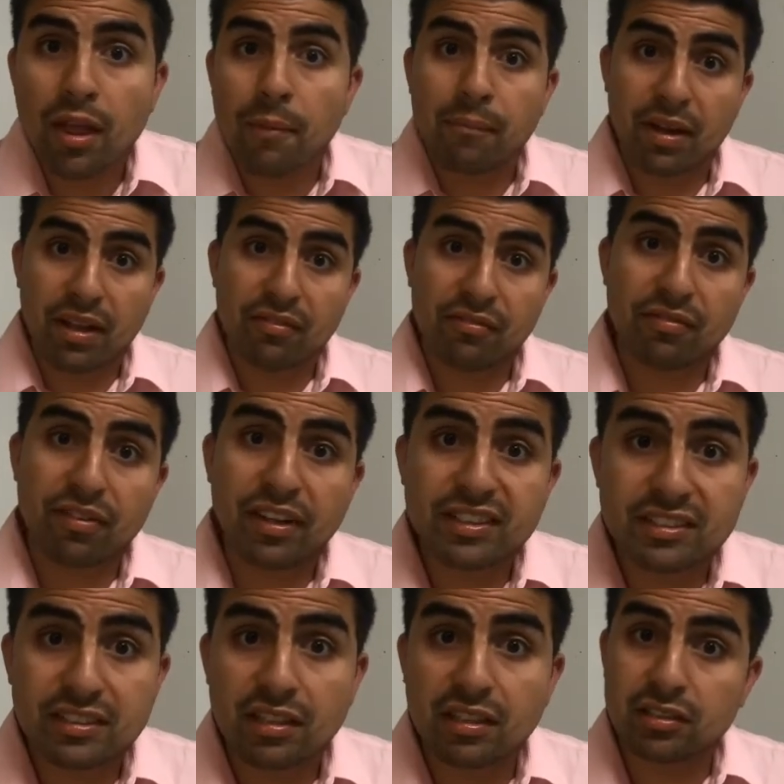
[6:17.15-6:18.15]
by
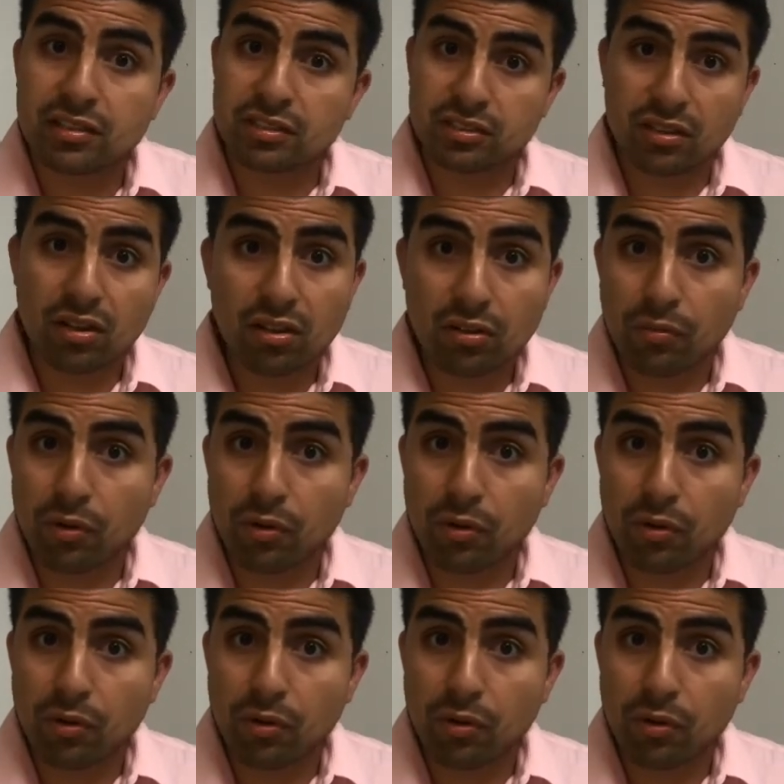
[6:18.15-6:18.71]
investing in the stock